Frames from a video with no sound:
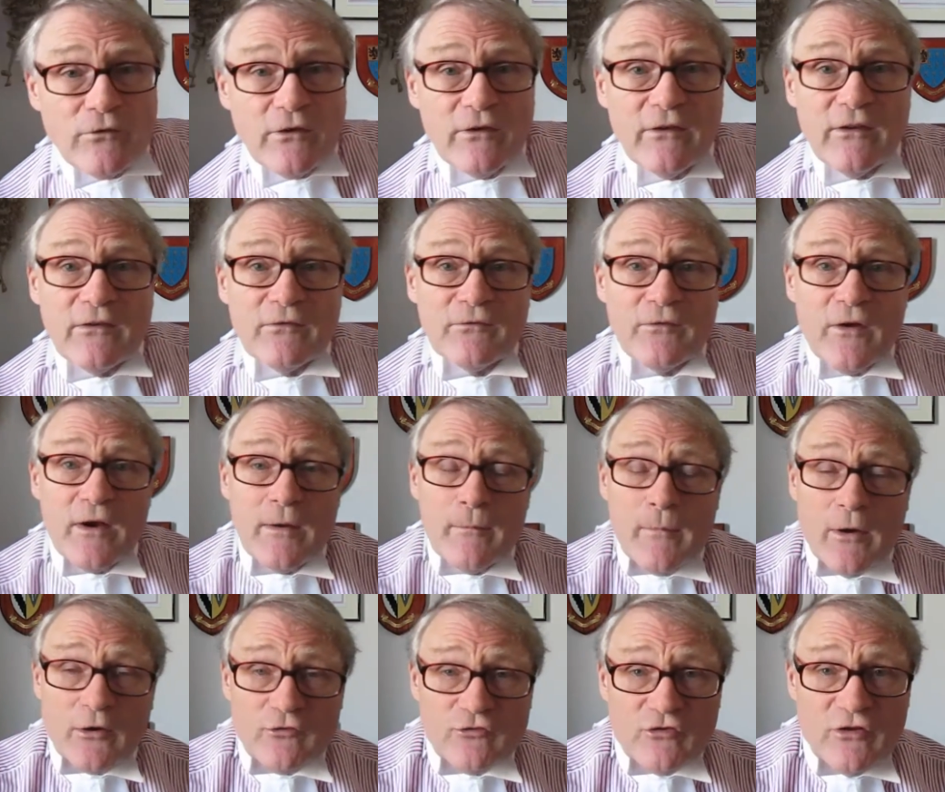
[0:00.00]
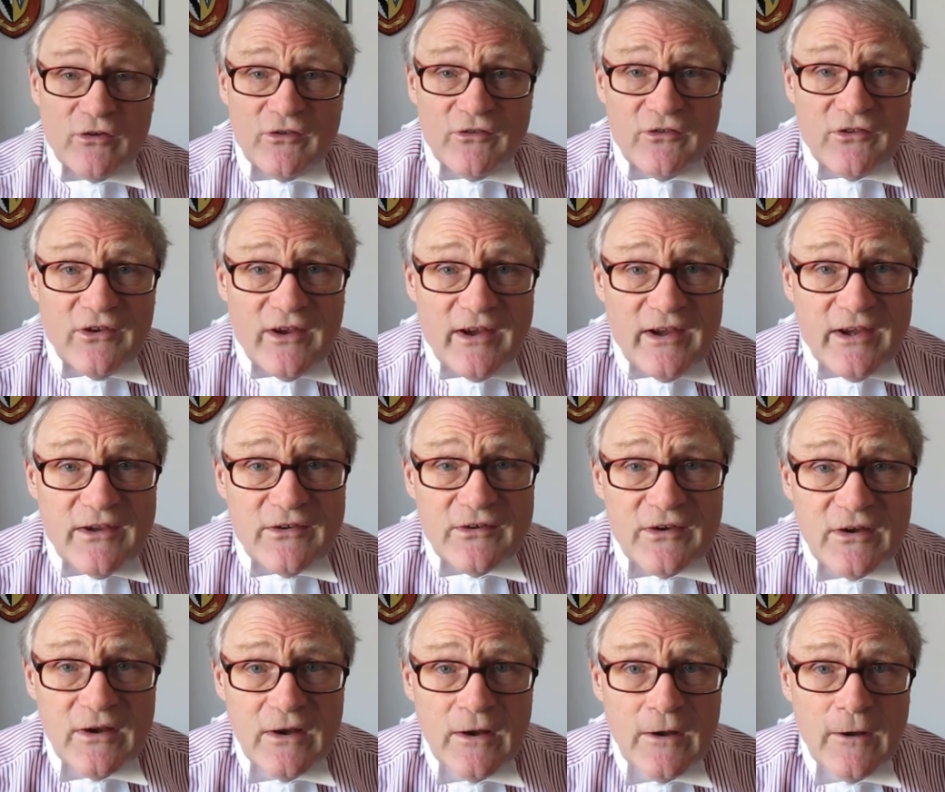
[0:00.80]
in this very much indeed
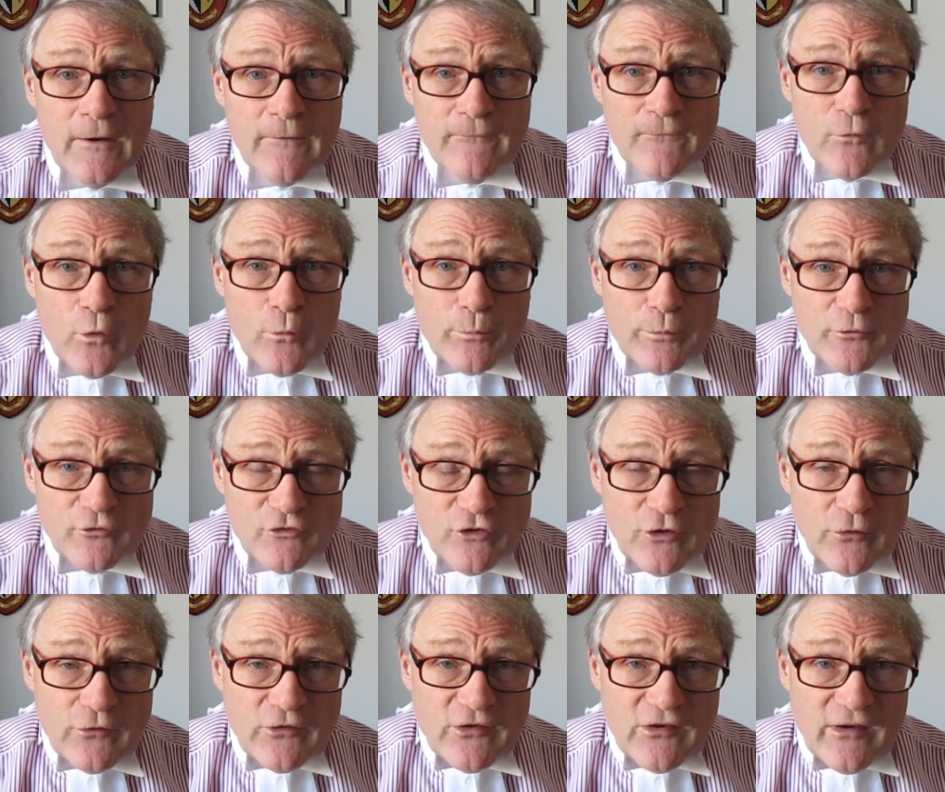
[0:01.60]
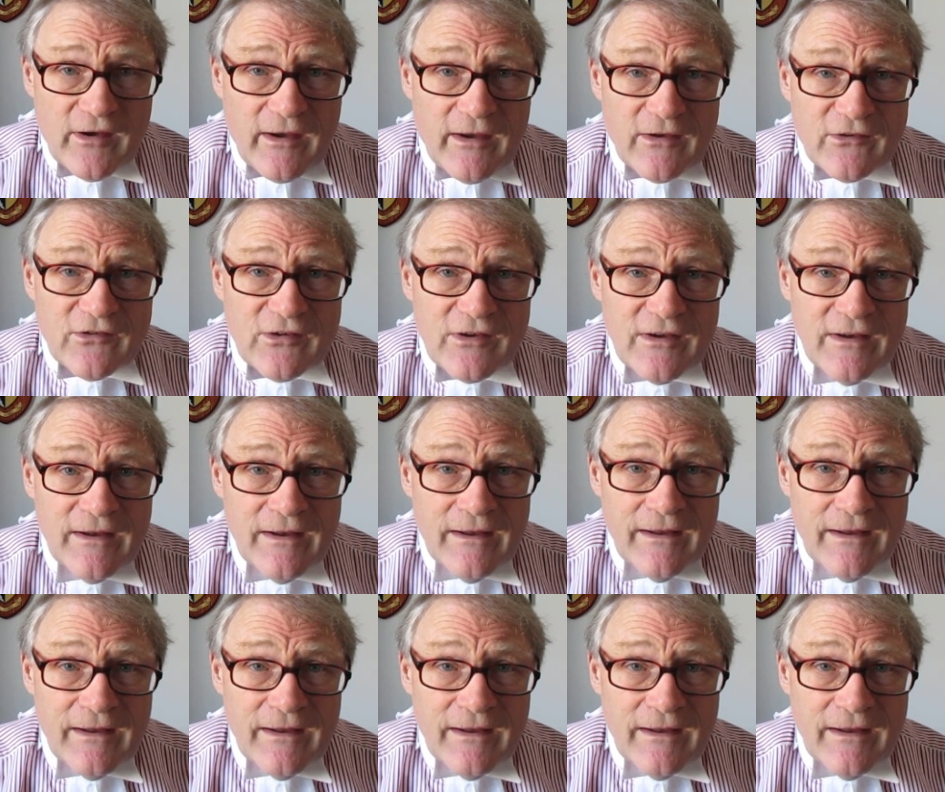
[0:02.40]
for producing it,